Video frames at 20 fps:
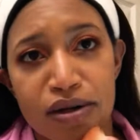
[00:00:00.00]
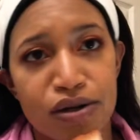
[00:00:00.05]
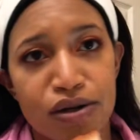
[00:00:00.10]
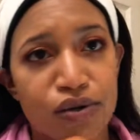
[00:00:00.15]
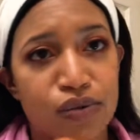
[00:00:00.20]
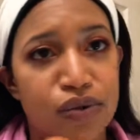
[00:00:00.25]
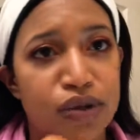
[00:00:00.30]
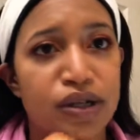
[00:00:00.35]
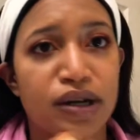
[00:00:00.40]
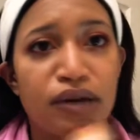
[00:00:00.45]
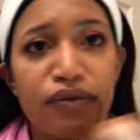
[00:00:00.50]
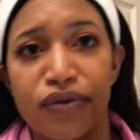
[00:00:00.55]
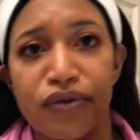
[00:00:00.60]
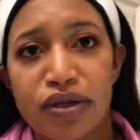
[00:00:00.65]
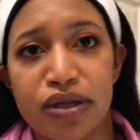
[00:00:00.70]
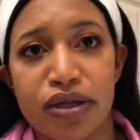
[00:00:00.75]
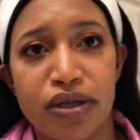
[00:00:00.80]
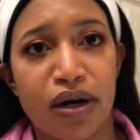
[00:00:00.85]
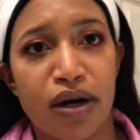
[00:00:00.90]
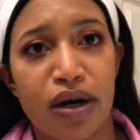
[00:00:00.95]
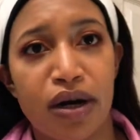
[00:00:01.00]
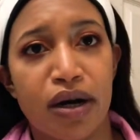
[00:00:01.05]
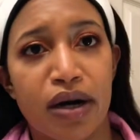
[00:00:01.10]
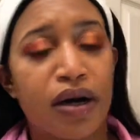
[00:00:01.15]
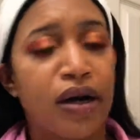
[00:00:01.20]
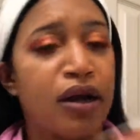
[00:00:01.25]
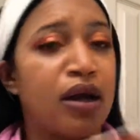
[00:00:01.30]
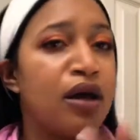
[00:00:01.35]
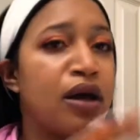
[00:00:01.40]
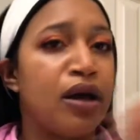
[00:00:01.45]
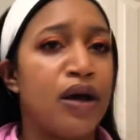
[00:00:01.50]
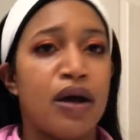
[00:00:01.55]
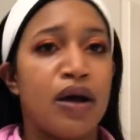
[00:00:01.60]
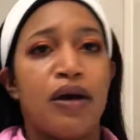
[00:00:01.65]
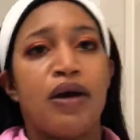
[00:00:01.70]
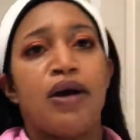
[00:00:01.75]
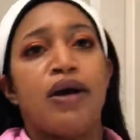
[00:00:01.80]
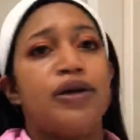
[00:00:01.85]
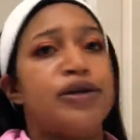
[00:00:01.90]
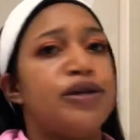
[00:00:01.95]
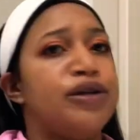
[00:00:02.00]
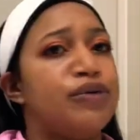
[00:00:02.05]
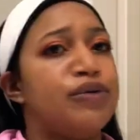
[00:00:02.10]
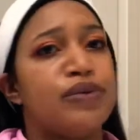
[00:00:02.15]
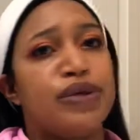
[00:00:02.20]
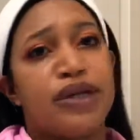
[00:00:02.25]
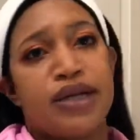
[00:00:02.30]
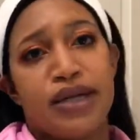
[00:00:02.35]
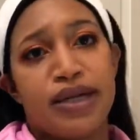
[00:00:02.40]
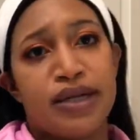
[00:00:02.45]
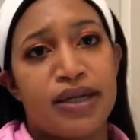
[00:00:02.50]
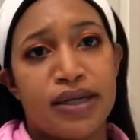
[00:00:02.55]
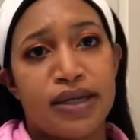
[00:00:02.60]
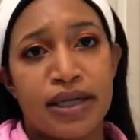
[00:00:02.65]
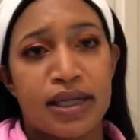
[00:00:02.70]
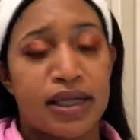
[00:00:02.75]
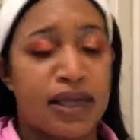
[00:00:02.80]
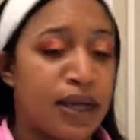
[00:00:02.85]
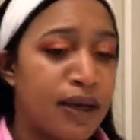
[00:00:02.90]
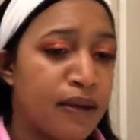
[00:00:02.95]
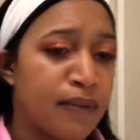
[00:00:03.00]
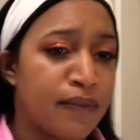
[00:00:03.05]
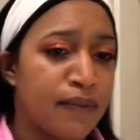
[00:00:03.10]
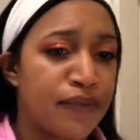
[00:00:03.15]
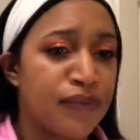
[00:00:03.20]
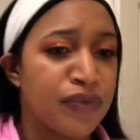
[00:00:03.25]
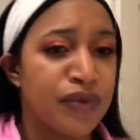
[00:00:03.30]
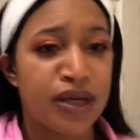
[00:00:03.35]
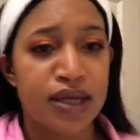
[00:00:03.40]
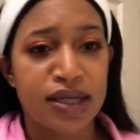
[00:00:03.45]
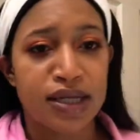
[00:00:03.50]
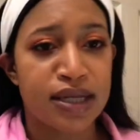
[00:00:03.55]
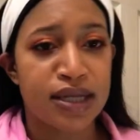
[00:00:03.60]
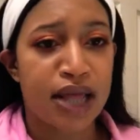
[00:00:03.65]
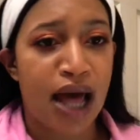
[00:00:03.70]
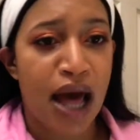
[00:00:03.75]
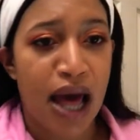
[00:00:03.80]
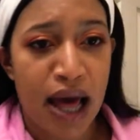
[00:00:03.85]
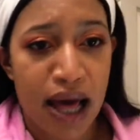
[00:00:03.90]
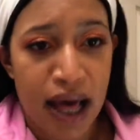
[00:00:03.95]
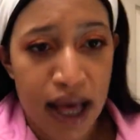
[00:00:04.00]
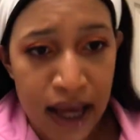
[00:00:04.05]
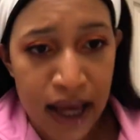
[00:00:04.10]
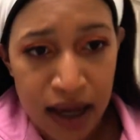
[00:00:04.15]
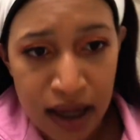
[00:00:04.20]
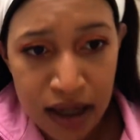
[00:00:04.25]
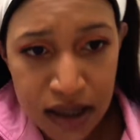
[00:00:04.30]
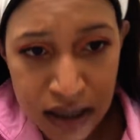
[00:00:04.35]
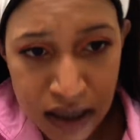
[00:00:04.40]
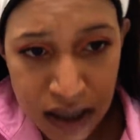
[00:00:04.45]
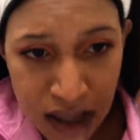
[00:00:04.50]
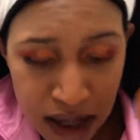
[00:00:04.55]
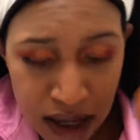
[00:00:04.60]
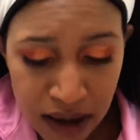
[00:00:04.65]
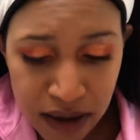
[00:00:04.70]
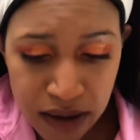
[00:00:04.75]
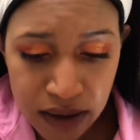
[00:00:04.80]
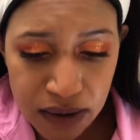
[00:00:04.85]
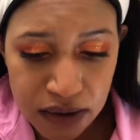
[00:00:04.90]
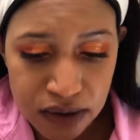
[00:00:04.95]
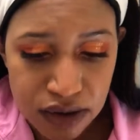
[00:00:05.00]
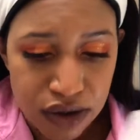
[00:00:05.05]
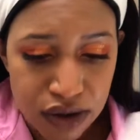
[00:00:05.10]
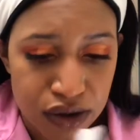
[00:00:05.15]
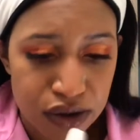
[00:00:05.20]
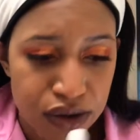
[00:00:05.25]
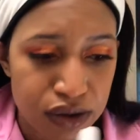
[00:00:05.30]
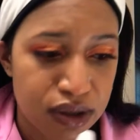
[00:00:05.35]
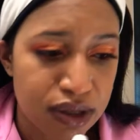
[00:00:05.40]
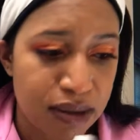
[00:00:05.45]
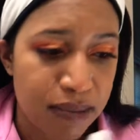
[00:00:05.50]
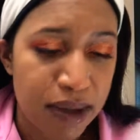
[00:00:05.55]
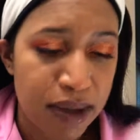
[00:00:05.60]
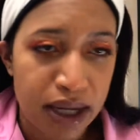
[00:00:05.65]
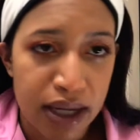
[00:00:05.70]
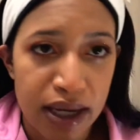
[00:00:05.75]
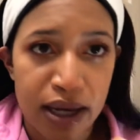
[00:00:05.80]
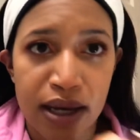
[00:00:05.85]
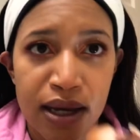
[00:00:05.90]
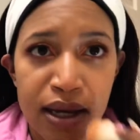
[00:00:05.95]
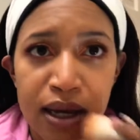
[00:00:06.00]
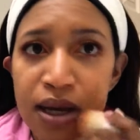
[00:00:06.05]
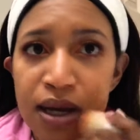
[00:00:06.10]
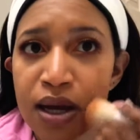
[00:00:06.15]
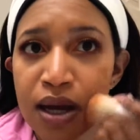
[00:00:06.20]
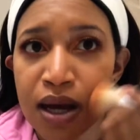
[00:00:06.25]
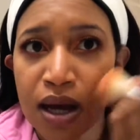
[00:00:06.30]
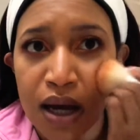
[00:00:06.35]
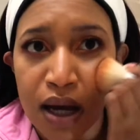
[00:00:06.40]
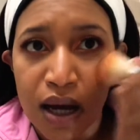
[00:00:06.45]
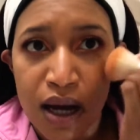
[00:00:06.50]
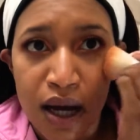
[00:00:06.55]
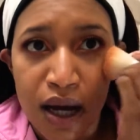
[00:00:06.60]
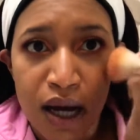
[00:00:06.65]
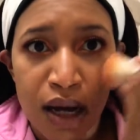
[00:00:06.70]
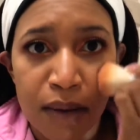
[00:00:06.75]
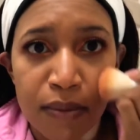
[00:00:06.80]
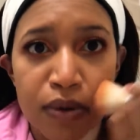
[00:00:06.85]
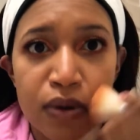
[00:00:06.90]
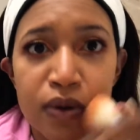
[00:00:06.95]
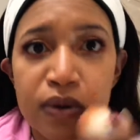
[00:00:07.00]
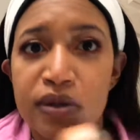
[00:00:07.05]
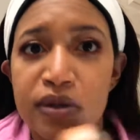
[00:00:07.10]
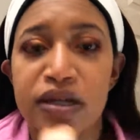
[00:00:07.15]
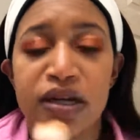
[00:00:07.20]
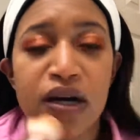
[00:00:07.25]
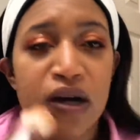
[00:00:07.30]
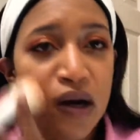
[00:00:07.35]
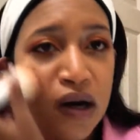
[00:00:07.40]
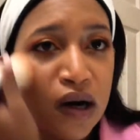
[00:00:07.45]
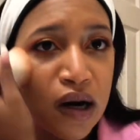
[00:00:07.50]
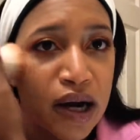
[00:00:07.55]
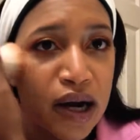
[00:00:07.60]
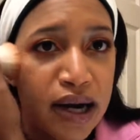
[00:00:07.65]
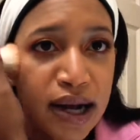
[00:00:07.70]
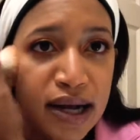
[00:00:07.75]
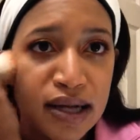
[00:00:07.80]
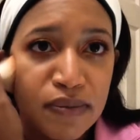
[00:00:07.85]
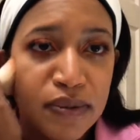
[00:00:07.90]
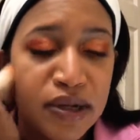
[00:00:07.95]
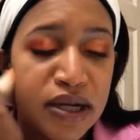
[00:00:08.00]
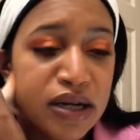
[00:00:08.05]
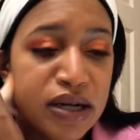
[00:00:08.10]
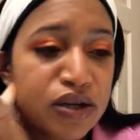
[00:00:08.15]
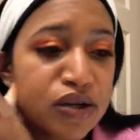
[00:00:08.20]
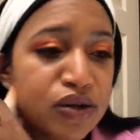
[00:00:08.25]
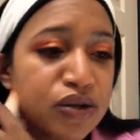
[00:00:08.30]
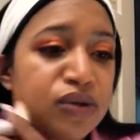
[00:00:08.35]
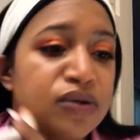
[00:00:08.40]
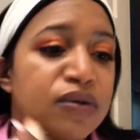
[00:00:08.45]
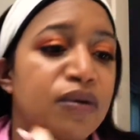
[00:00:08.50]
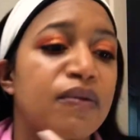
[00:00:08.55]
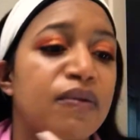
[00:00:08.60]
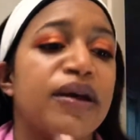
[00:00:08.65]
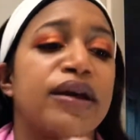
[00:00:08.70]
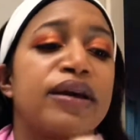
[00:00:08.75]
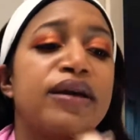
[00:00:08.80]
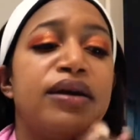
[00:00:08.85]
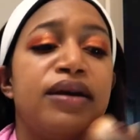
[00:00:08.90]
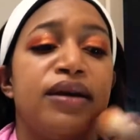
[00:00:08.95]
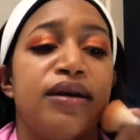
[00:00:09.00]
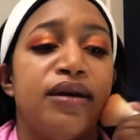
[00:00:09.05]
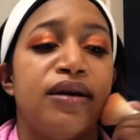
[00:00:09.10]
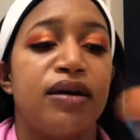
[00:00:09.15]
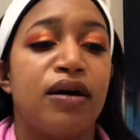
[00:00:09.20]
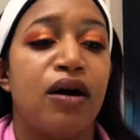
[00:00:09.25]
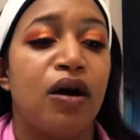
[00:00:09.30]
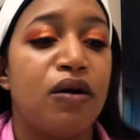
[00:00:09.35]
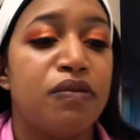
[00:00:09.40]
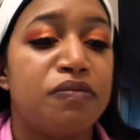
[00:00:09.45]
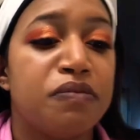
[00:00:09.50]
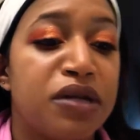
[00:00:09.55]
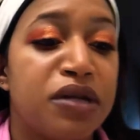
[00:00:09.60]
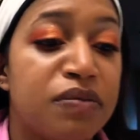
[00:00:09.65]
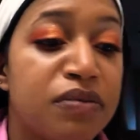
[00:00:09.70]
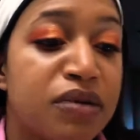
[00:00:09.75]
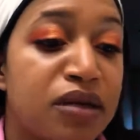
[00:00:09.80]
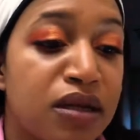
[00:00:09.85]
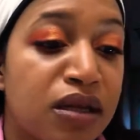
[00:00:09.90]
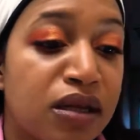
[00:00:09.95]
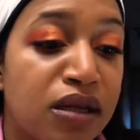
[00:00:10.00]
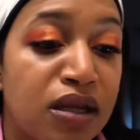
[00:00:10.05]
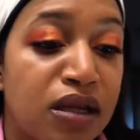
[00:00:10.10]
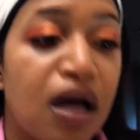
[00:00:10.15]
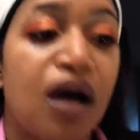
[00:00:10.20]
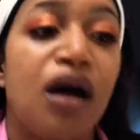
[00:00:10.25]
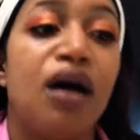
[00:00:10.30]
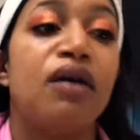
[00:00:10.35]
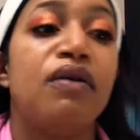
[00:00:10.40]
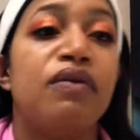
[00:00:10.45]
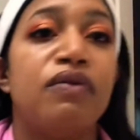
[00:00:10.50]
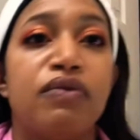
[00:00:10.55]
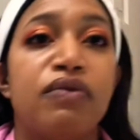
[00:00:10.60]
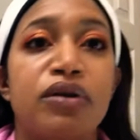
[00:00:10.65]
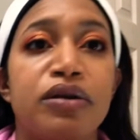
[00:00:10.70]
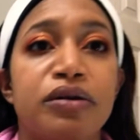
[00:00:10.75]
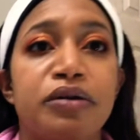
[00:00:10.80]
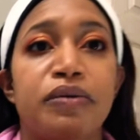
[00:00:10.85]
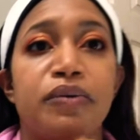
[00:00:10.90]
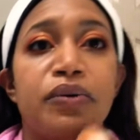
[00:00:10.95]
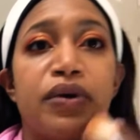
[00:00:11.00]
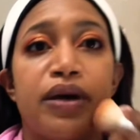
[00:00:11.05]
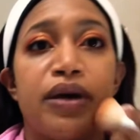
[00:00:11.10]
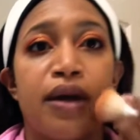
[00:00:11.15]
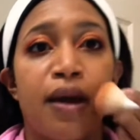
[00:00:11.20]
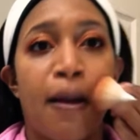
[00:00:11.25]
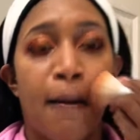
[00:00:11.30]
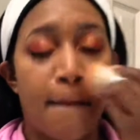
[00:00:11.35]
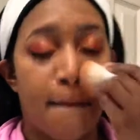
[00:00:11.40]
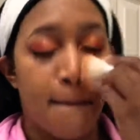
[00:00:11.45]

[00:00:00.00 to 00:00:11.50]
do with Jeffree Star doing his thing to like screw somebody up who is younger and has potential, like he seems to love doing.